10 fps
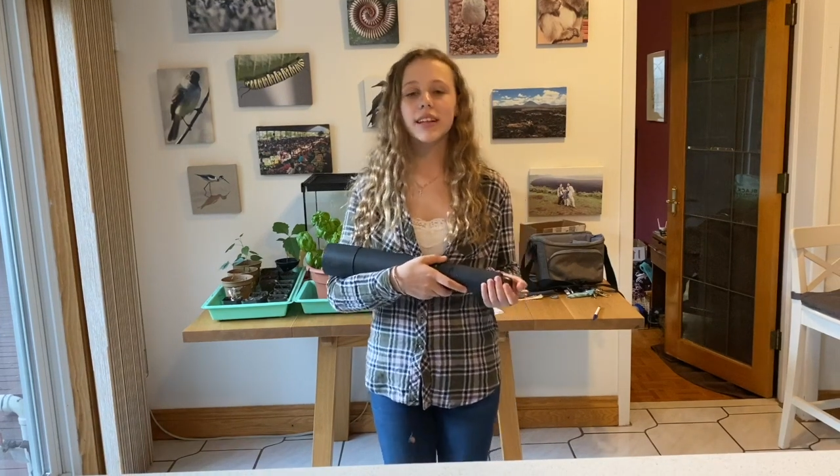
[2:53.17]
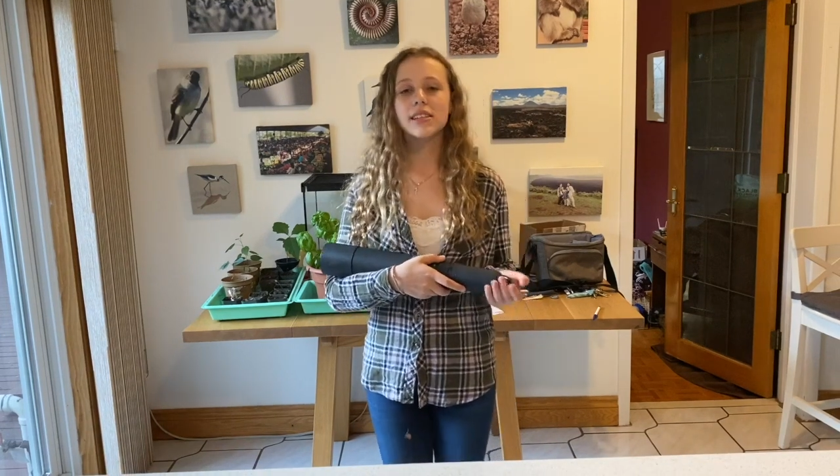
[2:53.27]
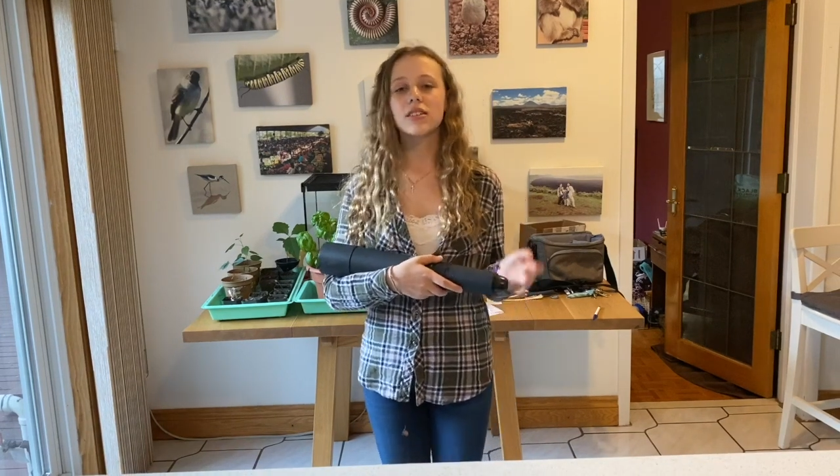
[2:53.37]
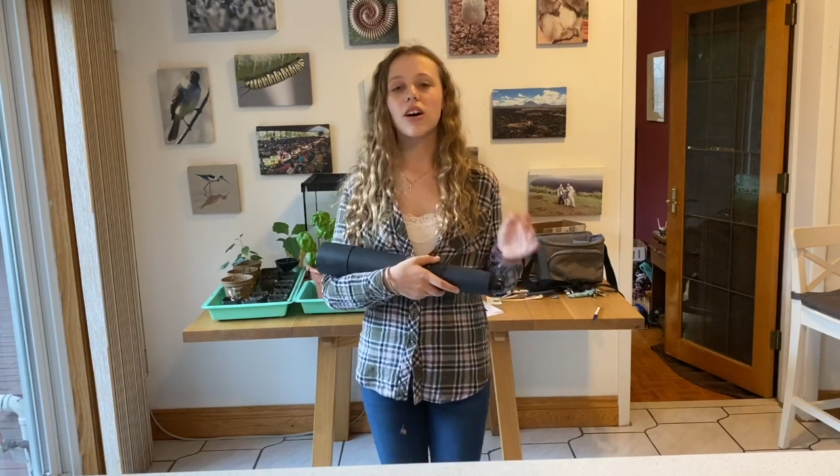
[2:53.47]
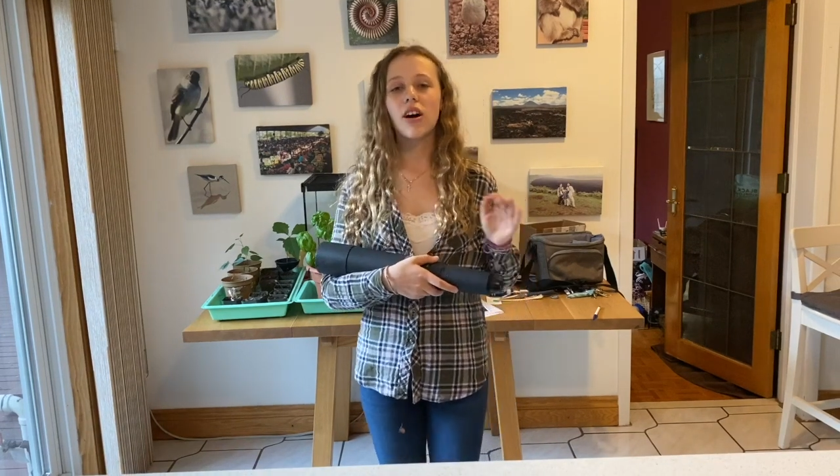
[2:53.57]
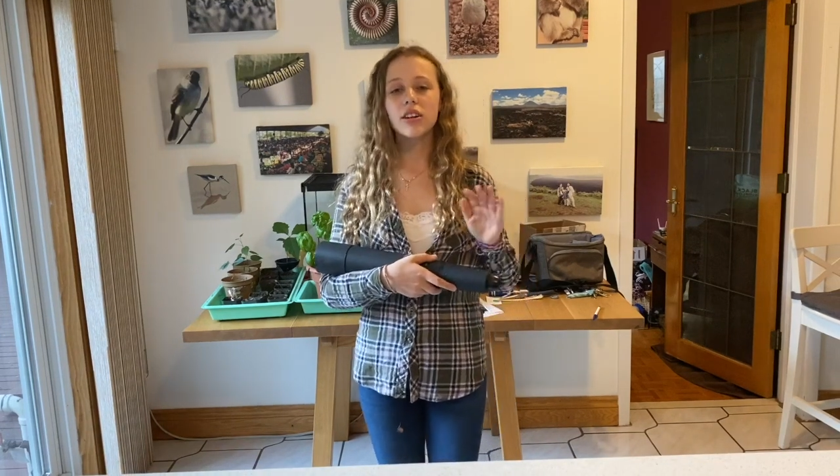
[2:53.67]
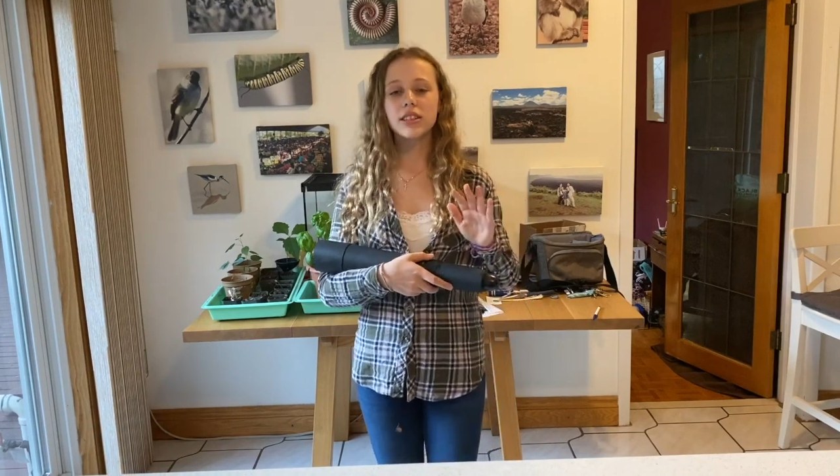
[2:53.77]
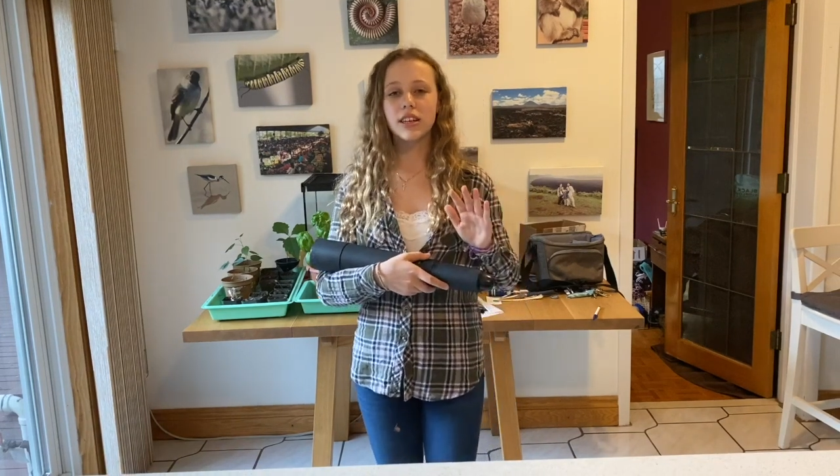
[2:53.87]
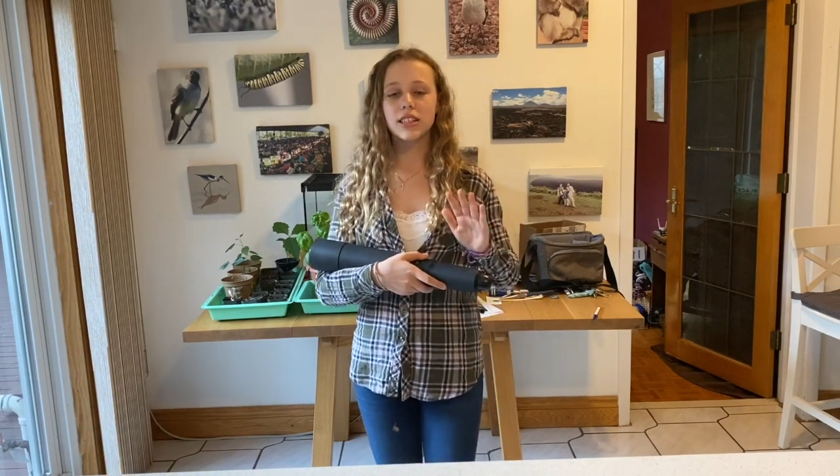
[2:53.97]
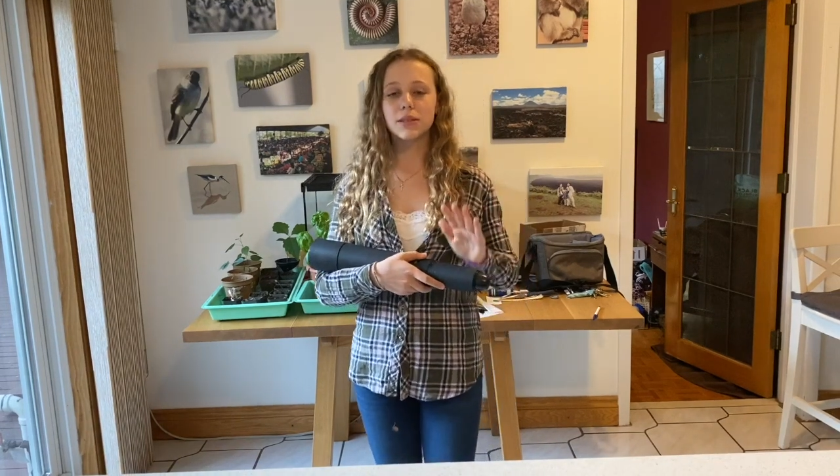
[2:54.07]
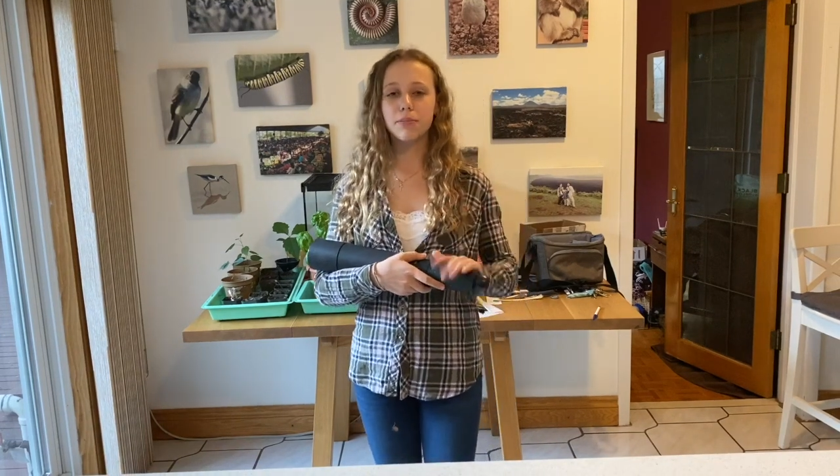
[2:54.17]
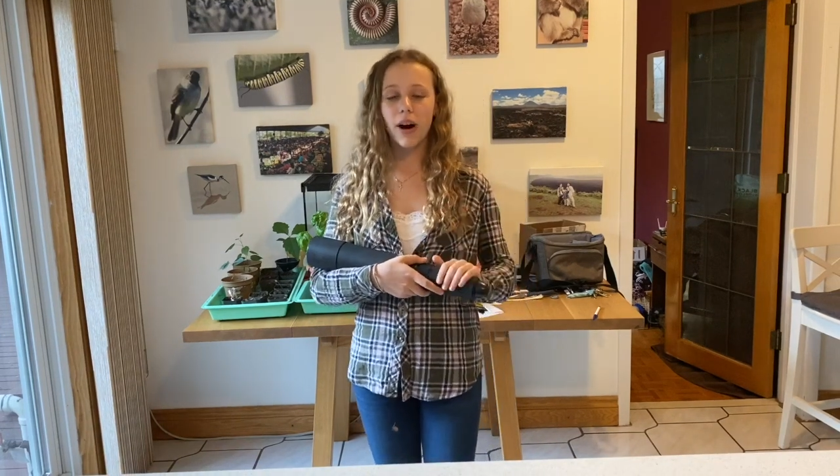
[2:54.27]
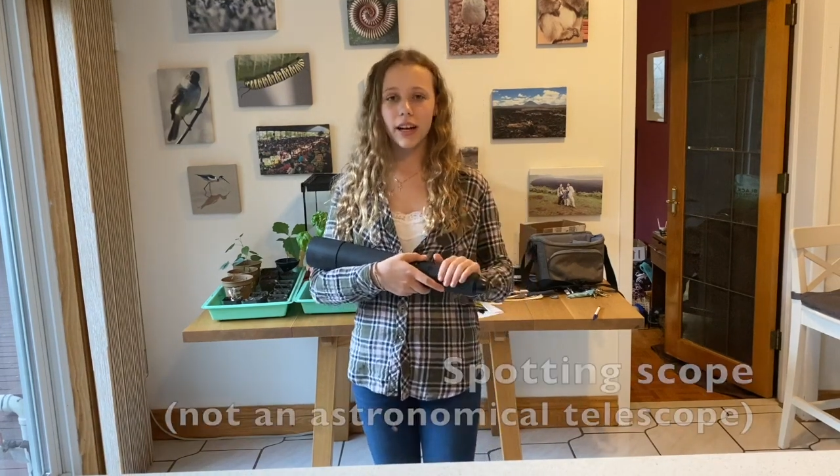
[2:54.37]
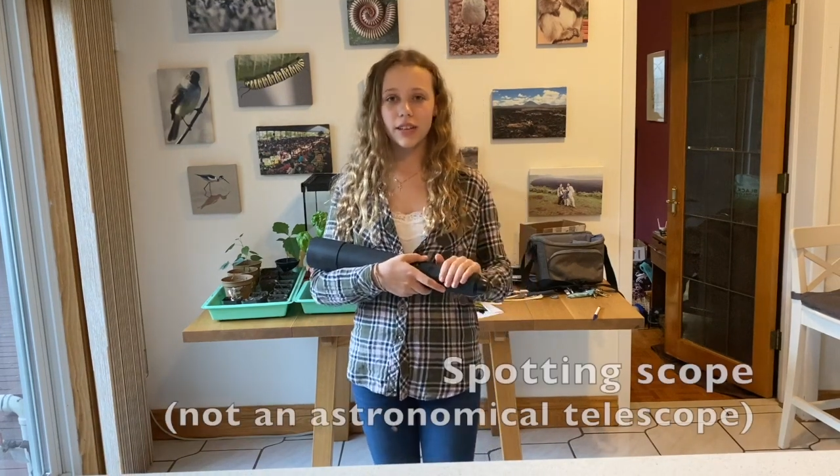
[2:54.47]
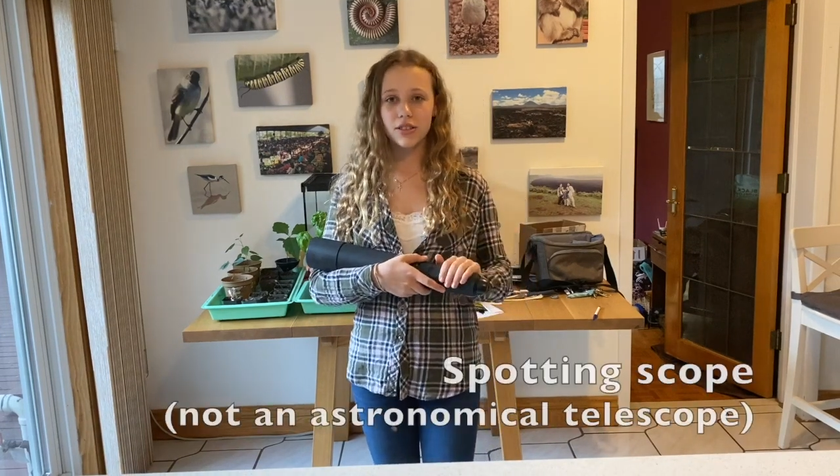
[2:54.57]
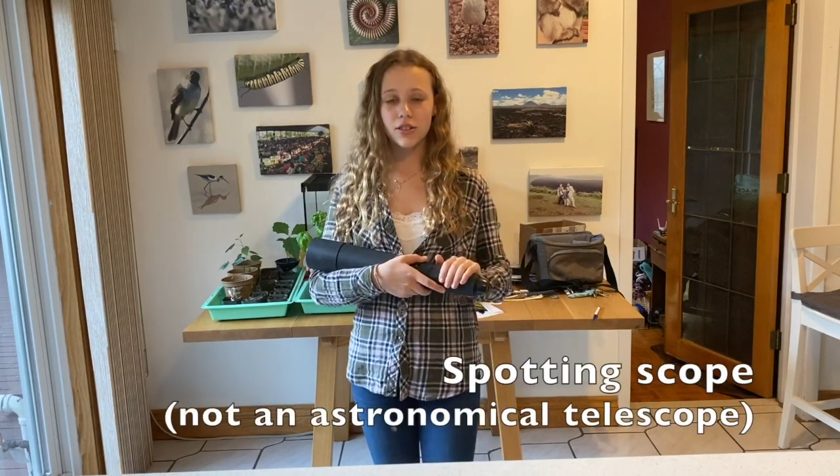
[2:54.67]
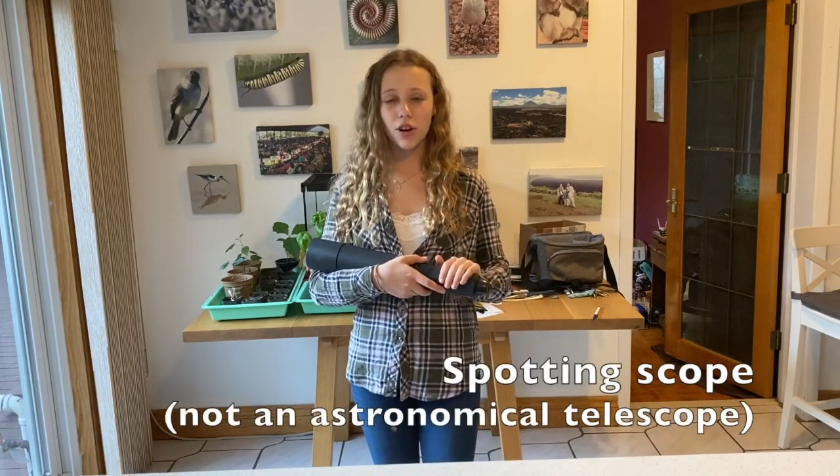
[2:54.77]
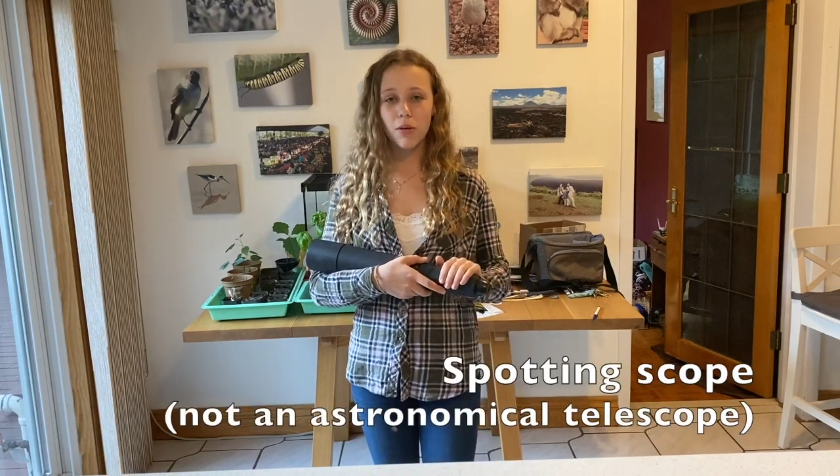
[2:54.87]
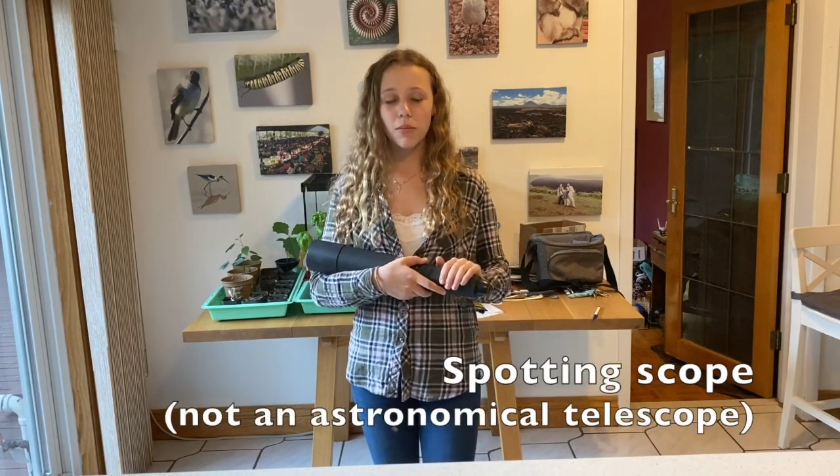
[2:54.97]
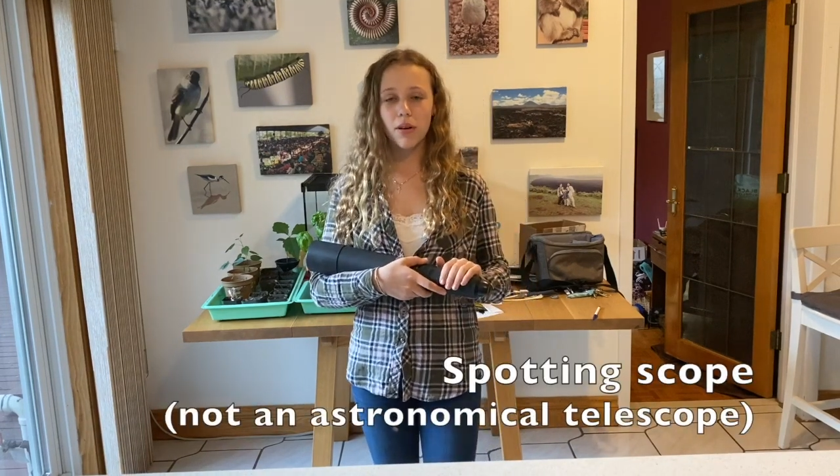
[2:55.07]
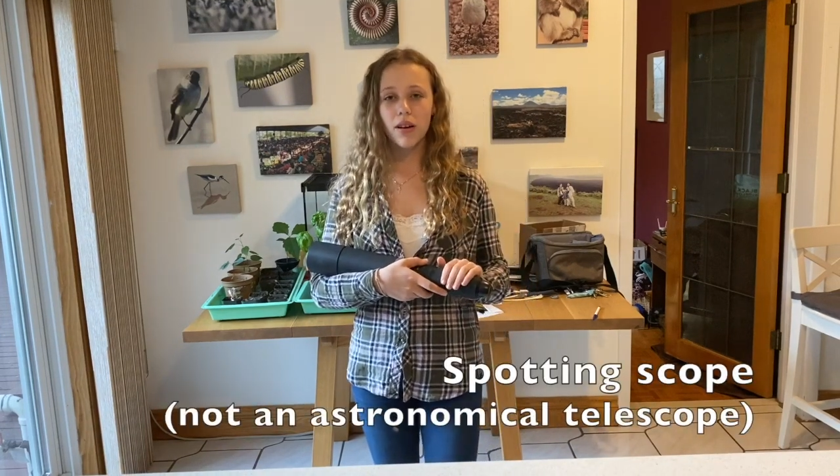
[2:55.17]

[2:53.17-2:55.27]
is called a spotting scope.